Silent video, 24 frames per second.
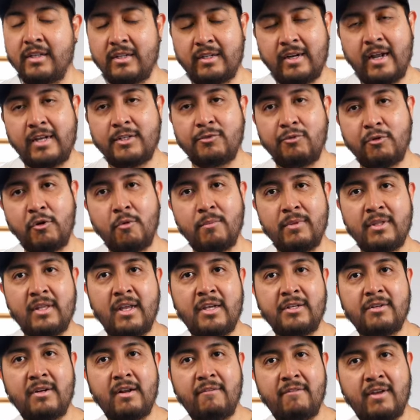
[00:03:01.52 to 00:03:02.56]
a nice
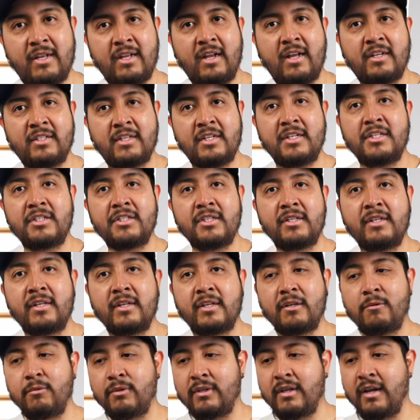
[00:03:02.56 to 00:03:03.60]
recommendation of as an
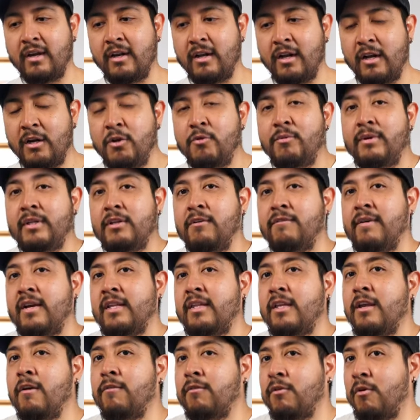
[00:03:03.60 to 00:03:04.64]
engineer with a little bit of
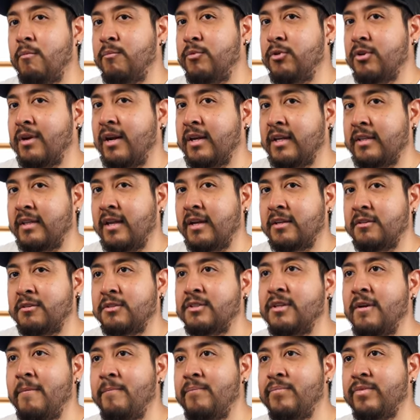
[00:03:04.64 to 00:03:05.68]
idea of computer
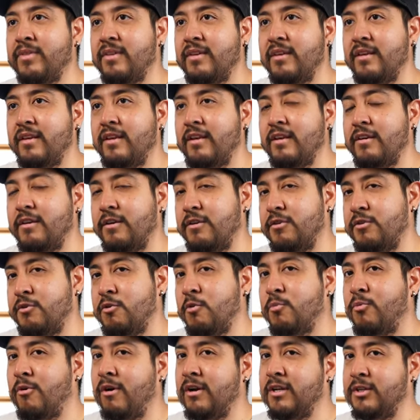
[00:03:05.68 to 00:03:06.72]
architectures,
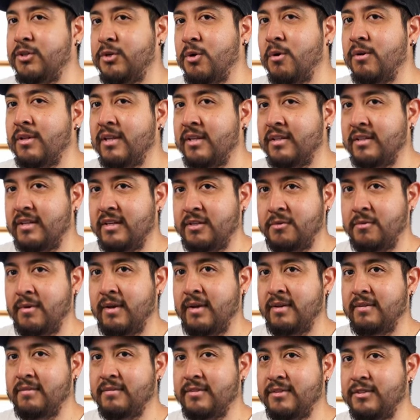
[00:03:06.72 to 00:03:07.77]
you probably shouldn't as well.
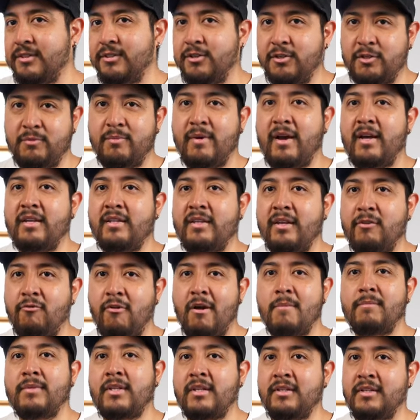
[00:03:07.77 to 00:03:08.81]
Just buy the
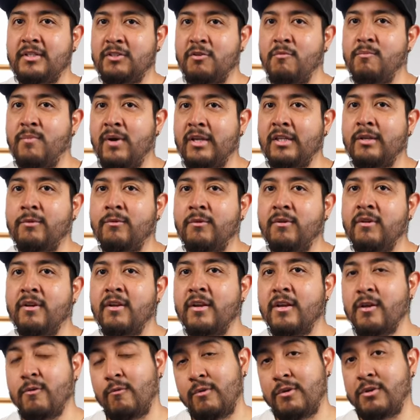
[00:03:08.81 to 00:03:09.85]
RAM that is compatible
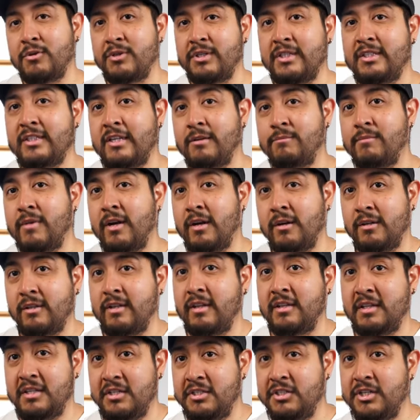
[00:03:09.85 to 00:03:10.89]
with your system and
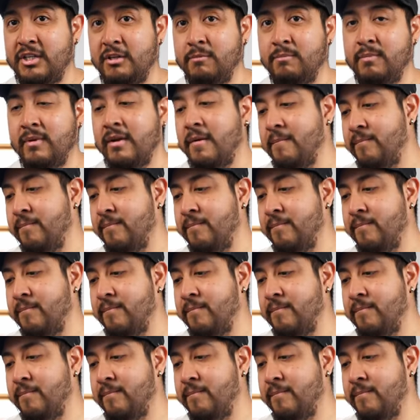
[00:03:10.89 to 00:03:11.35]
that is cheap.